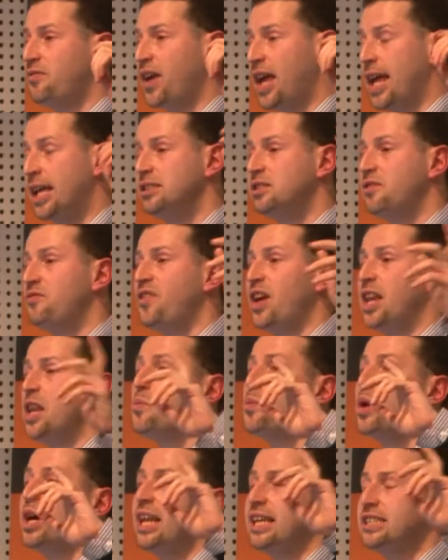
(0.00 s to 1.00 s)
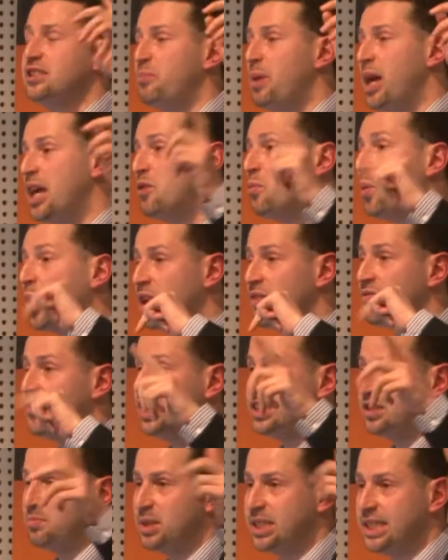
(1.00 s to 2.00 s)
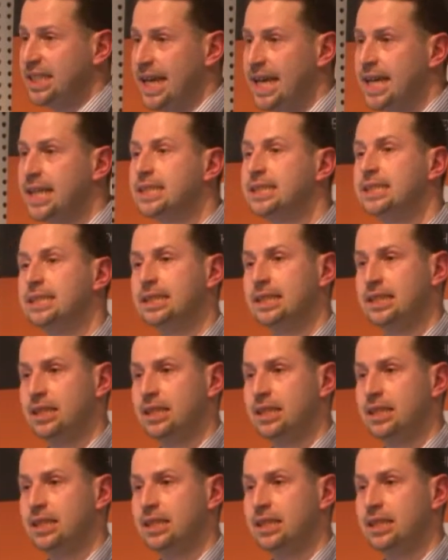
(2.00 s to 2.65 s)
of hands if anyone has made one of these mistakes?